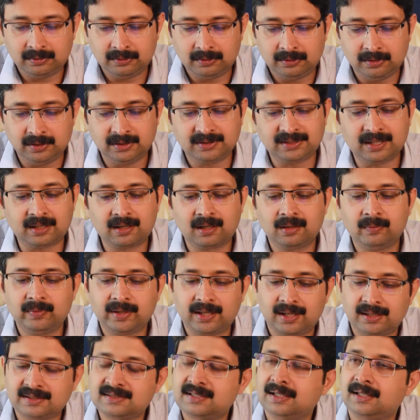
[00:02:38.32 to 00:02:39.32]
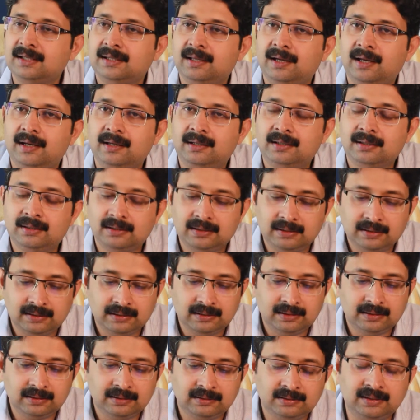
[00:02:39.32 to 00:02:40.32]
In general, we can say that
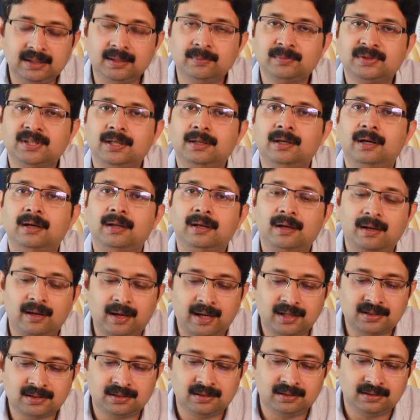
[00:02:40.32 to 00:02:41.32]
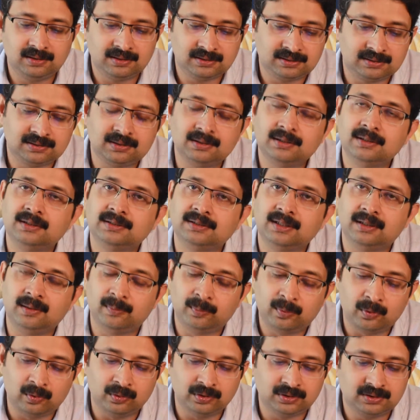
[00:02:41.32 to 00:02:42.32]
theme-centered interaction is an
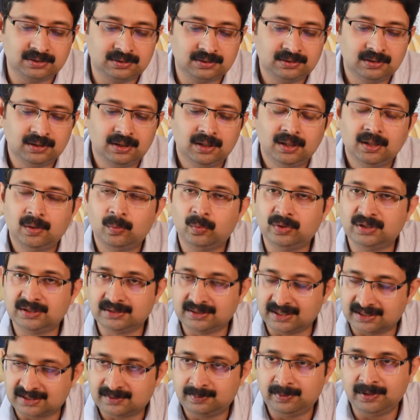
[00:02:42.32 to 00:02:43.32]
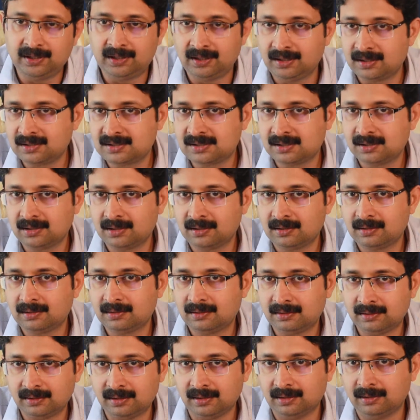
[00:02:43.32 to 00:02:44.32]
approach which is experiential
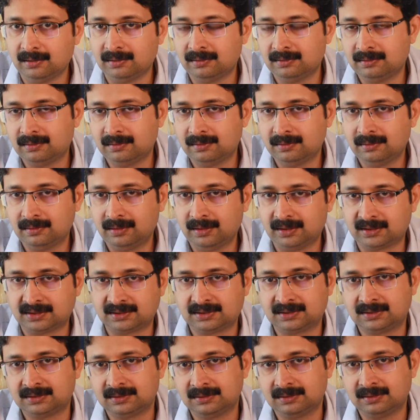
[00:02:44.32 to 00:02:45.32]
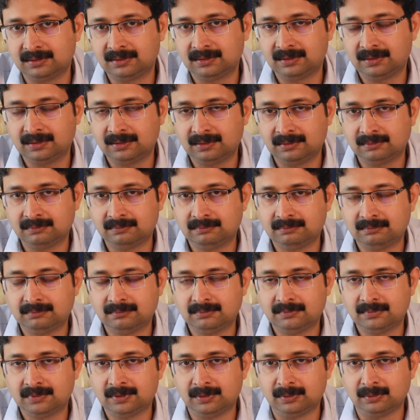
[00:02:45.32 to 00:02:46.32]
in its
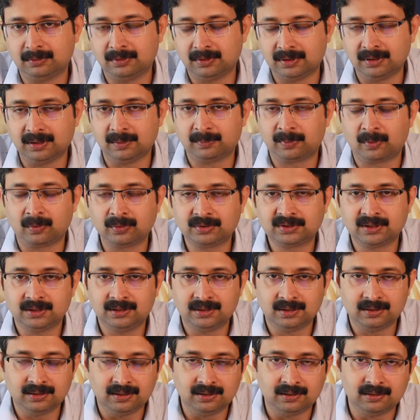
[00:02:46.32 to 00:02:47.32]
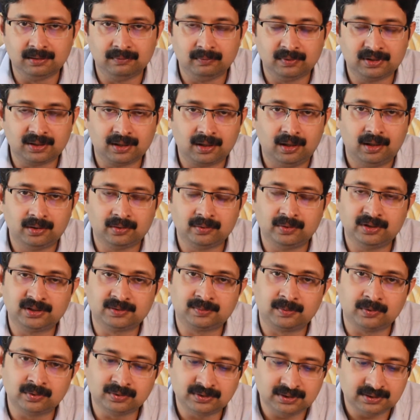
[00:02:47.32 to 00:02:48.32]
with regard to its
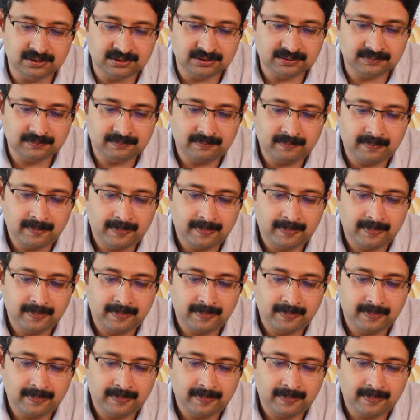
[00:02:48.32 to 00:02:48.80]
process.